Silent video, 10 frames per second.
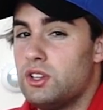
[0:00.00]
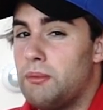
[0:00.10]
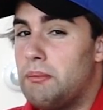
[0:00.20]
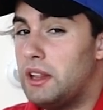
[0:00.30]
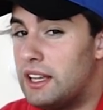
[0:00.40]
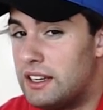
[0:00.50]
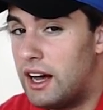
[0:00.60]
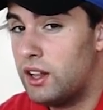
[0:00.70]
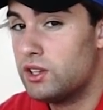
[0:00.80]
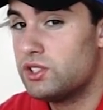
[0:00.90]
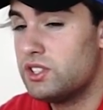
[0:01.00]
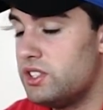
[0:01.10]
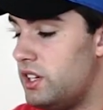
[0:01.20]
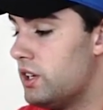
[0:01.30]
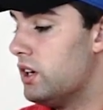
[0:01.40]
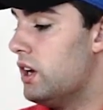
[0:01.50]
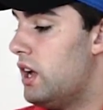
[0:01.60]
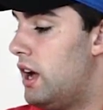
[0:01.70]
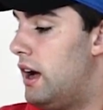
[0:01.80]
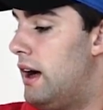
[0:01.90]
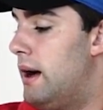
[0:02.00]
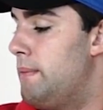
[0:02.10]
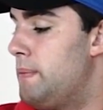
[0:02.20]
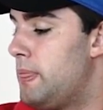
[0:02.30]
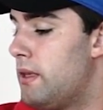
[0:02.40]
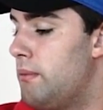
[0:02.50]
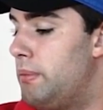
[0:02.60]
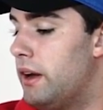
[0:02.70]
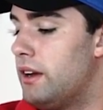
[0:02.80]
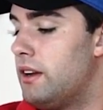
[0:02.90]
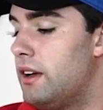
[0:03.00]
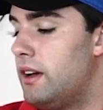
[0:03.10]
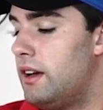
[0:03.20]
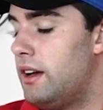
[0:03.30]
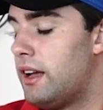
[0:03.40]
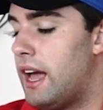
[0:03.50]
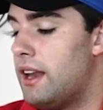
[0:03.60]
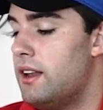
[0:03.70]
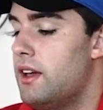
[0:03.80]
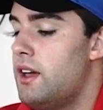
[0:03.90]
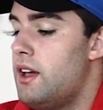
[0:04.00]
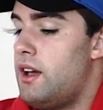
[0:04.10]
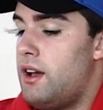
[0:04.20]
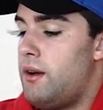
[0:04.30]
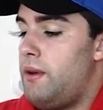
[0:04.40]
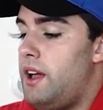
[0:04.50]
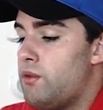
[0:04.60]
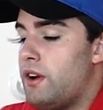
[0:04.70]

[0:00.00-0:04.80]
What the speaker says: to $1 million this year. But again, in